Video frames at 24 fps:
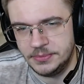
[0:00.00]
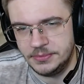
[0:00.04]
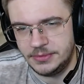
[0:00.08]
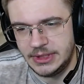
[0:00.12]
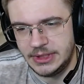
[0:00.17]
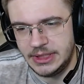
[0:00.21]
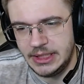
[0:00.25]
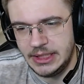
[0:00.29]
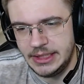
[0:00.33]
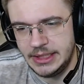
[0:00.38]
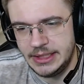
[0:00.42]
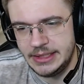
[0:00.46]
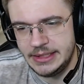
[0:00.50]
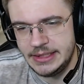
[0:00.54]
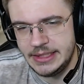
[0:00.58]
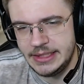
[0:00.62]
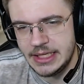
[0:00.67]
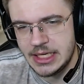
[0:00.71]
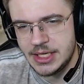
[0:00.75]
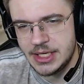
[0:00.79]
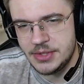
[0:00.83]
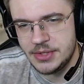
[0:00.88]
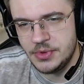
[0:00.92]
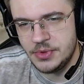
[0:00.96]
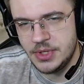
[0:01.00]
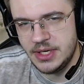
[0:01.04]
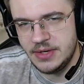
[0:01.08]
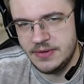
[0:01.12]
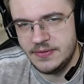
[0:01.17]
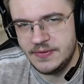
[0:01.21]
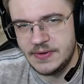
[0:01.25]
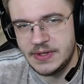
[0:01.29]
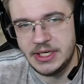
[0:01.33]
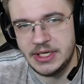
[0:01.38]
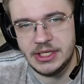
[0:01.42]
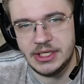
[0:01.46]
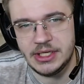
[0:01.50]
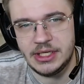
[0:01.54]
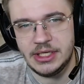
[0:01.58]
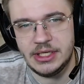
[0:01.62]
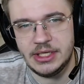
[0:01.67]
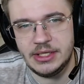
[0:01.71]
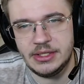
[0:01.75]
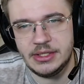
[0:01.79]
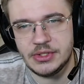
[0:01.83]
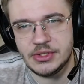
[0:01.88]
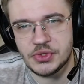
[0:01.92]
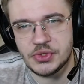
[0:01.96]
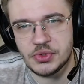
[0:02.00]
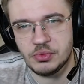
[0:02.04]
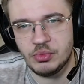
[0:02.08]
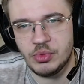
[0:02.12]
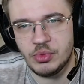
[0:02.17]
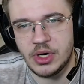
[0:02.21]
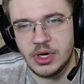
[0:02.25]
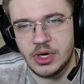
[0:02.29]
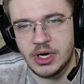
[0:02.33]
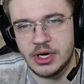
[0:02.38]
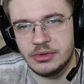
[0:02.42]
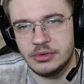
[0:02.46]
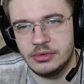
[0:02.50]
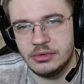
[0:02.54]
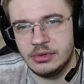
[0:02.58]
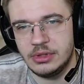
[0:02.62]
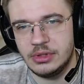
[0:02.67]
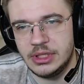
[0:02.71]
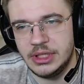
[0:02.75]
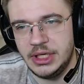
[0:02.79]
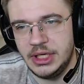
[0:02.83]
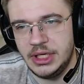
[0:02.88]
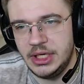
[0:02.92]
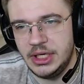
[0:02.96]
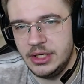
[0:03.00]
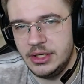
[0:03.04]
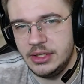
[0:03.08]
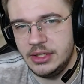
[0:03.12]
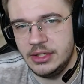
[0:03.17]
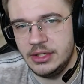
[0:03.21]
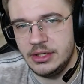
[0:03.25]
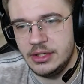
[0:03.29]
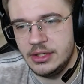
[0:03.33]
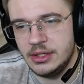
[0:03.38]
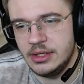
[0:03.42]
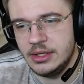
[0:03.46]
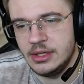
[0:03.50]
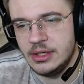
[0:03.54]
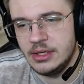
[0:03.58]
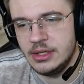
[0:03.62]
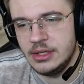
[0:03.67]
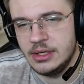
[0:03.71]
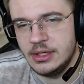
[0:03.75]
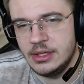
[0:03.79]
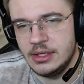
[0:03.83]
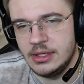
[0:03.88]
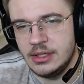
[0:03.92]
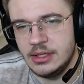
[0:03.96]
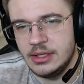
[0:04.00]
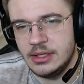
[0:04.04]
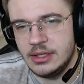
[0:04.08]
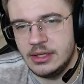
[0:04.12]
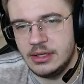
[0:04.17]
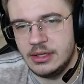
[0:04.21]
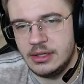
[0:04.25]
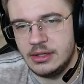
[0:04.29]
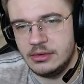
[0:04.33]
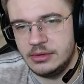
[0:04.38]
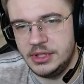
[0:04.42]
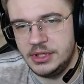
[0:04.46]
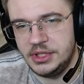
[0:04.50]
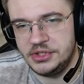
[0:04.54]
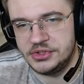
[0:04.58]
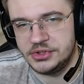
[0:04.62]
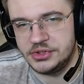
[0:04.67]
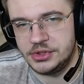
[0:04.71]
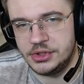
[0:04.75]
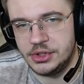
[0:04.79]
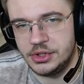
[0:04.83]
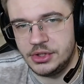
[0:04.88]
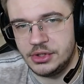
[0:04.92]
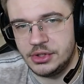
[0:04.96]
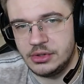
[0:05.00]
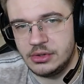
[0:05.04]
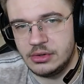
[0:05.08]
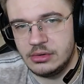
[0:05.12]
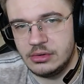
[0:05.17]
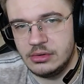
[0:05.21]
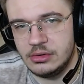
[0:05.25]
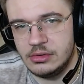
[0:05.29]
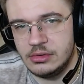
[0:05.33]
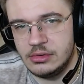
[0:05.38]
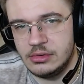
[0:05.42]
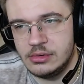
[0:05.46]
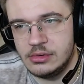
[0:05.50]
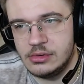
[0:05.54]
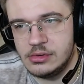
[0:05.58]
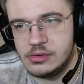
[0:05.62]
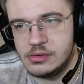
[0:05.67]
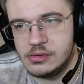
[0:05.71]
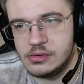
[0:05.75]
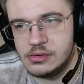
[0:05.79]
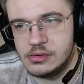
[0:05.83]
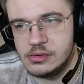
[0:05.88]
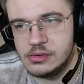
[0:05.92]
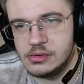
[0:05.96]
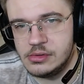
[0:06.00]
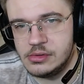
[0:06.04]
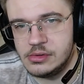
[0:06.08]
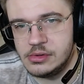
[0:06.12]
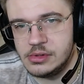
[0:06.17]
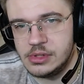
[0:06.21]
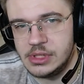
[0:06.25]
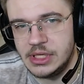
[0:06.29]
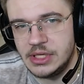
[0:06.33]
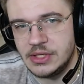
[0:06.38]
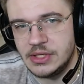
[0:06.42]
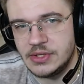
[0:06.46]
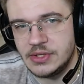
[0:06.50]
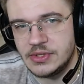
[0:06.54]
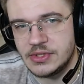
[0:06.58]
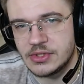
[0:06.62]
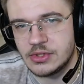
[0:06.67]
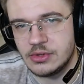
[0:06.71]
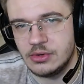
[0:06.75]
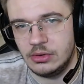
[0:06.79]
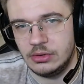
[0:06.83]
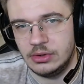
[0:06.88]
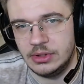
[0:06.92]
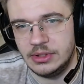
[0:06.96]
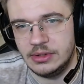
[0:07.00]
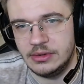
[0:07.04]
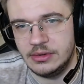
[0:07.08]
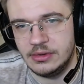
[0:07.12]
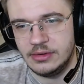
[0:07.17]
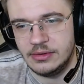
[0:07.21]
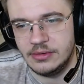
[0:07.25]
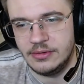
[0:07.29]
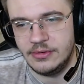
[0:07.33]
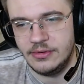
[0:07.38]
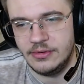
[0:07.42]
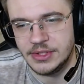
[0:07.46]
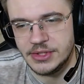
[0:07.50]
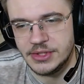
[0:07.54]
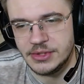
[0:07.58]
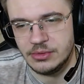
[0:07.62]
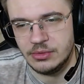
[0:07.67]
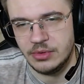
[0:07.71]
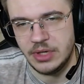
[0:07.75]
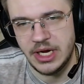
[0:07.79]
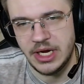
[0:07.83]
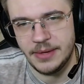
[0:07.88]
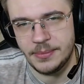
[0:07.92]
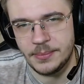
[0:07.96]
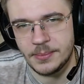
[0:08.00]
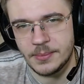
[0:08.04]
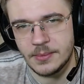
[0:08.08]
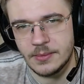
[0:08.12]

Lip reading: And yeah, we have finally Subaru laying on his girl. Let's call it this way.